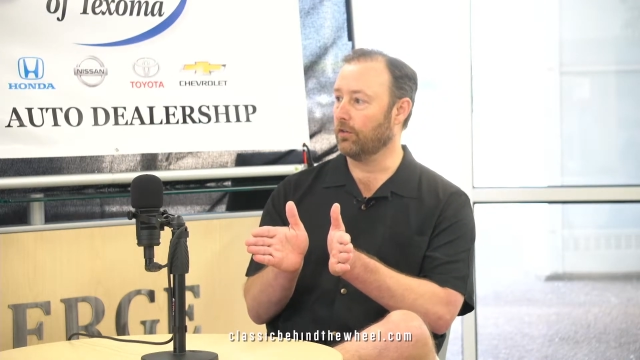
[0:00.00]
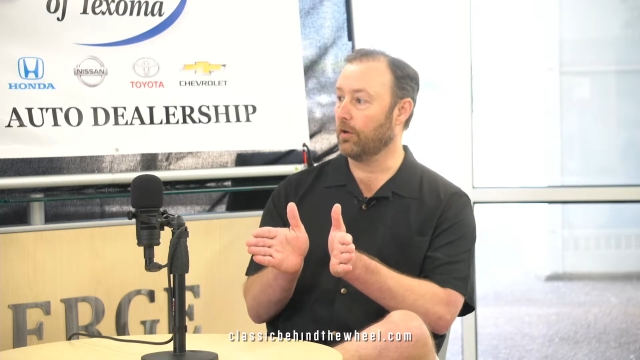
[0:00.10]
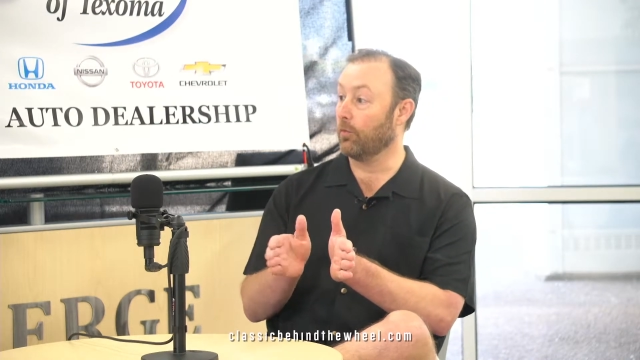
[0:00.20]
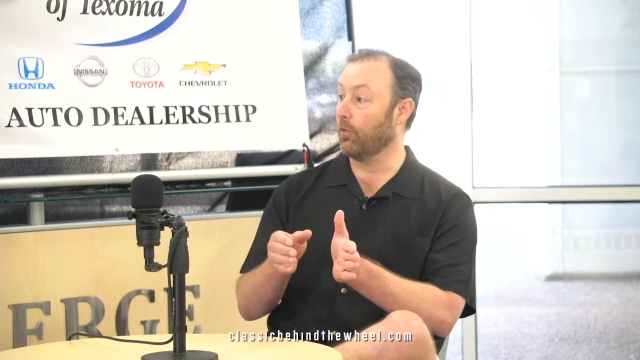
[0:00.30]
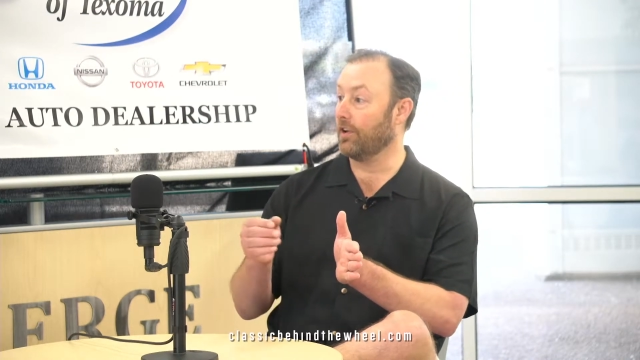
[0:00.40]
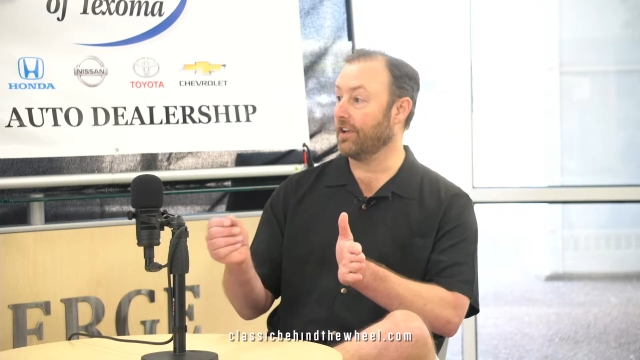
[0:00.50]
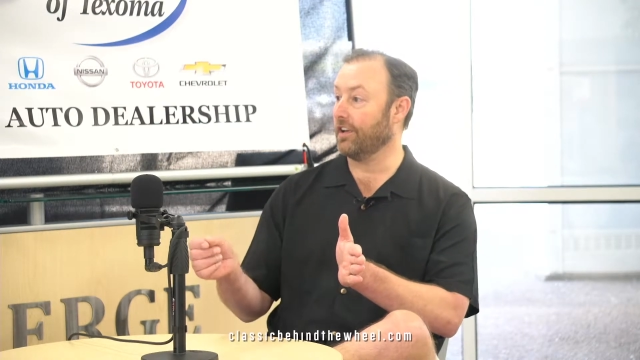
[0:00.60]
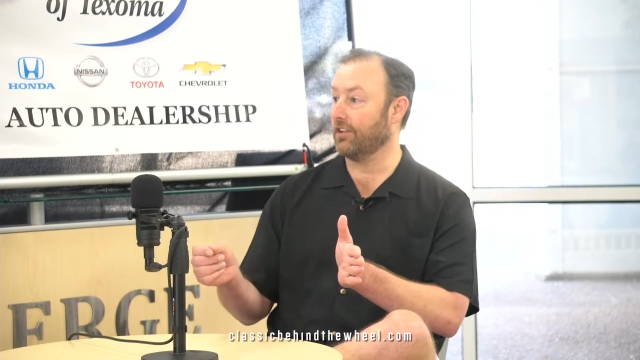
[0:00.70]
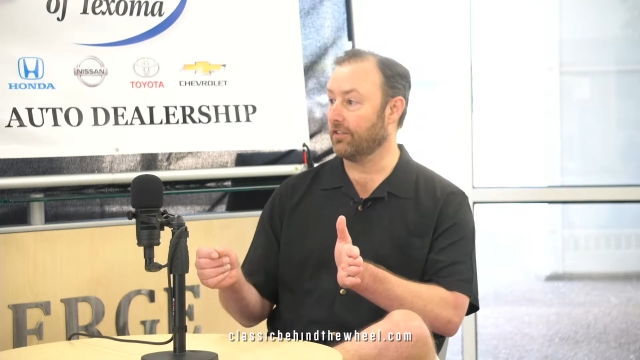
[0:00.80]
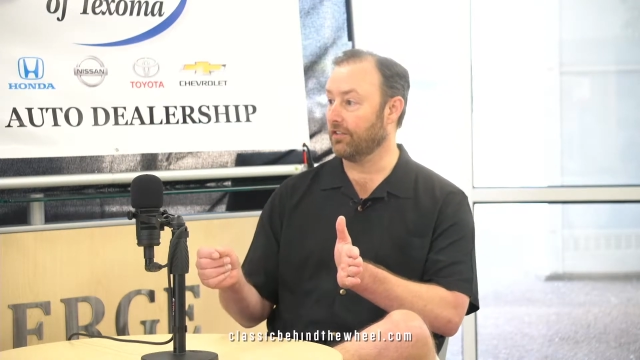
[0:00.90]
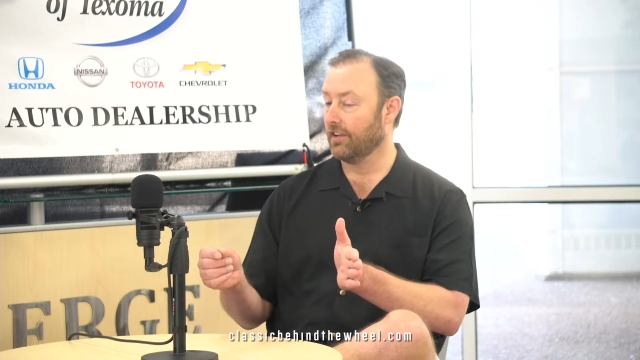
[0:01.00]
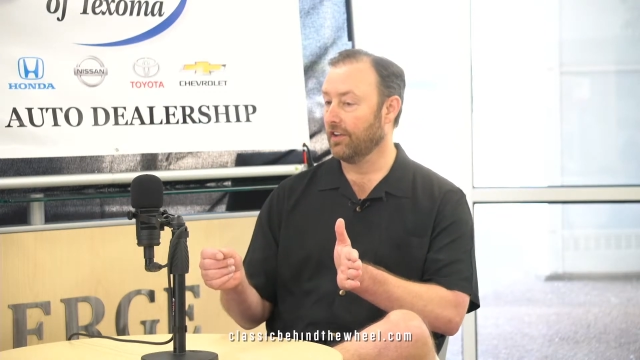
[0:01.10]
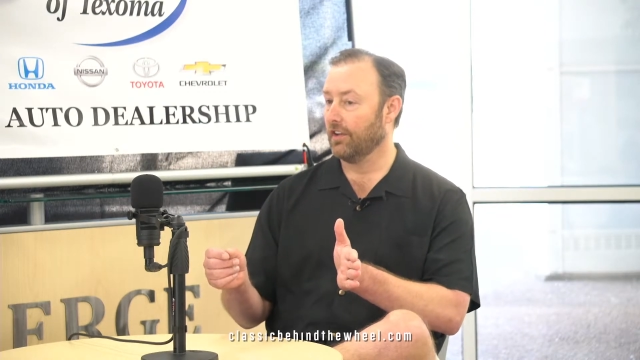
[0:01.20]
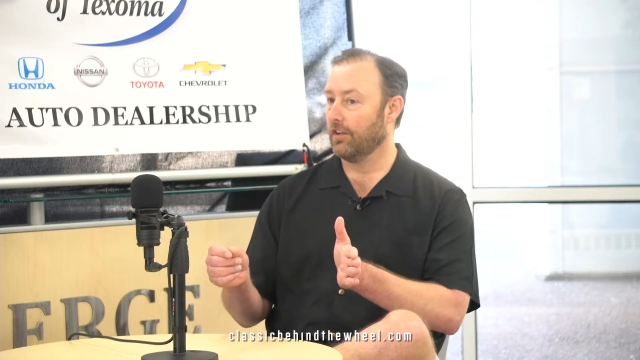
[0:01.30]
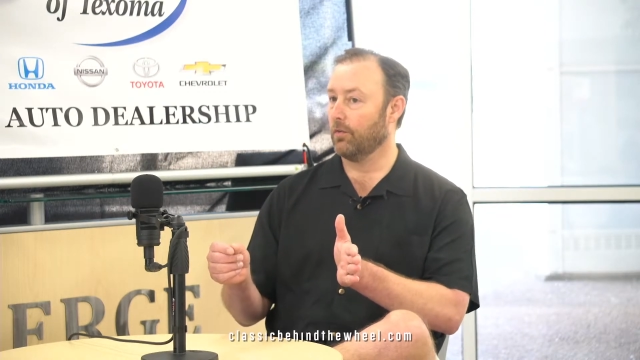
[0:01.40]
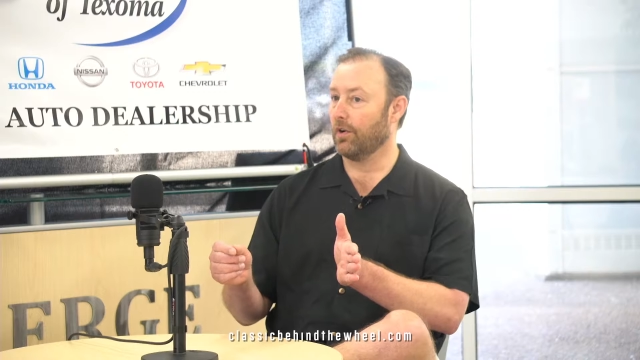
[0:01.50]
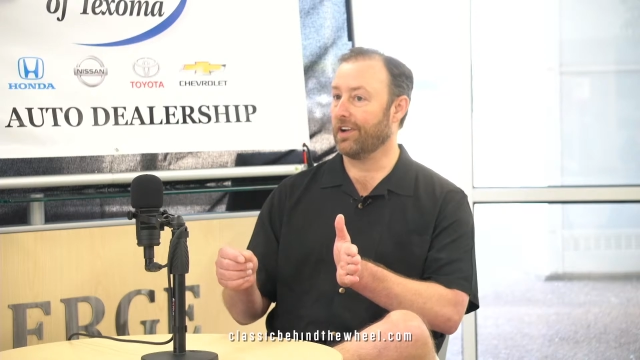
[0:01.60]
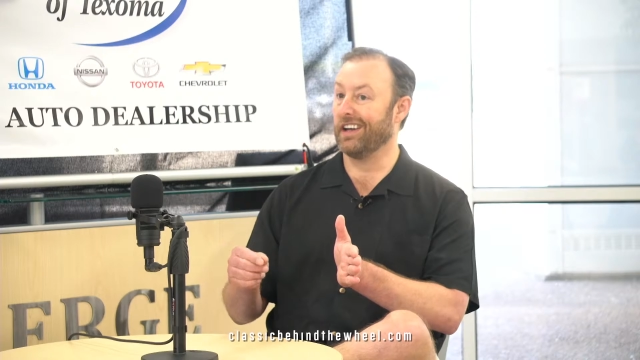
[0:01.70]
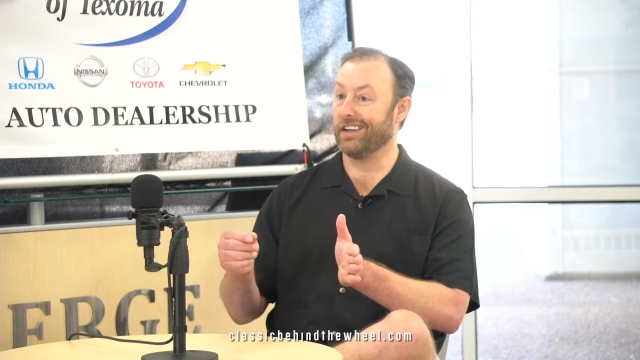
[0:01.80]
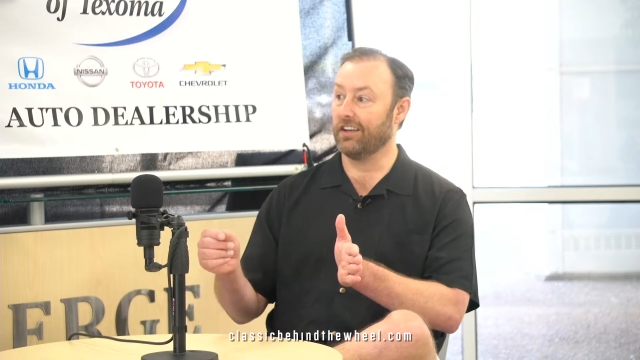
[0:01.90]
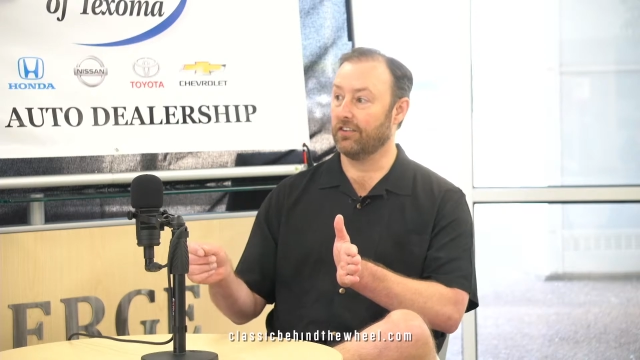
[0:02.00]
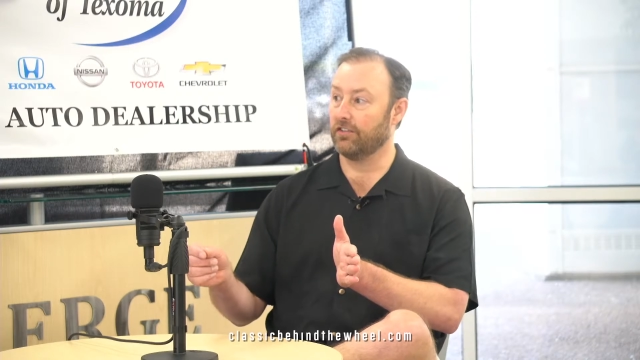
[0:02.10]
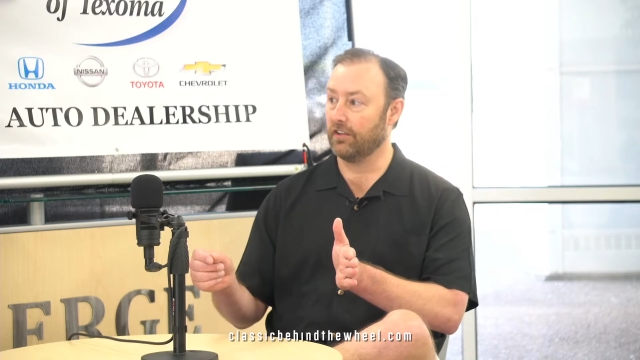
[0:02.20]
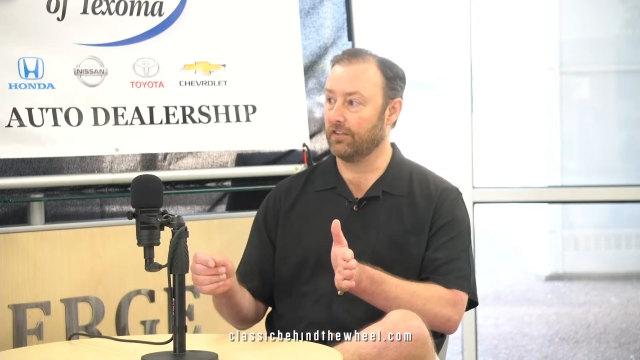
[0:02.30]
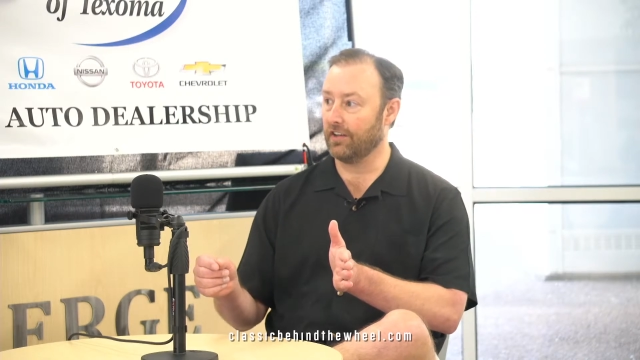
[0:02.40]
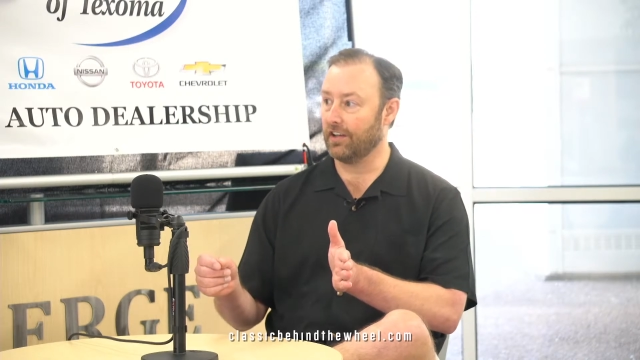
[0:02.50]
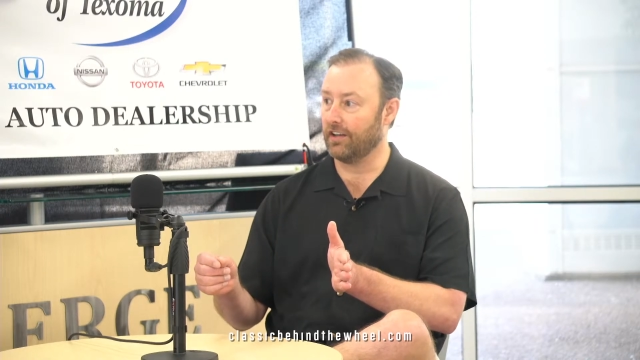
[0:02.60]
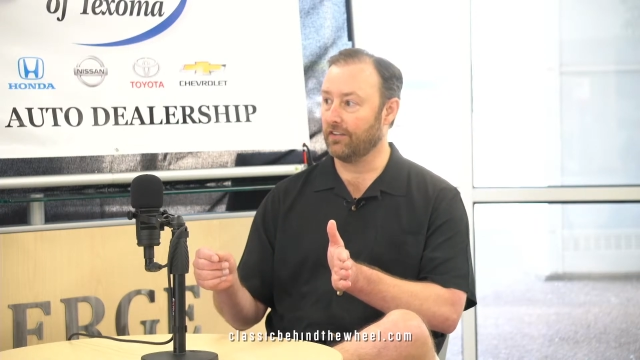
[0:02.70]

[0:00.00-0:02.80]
Number one is, what kind of condition is it in?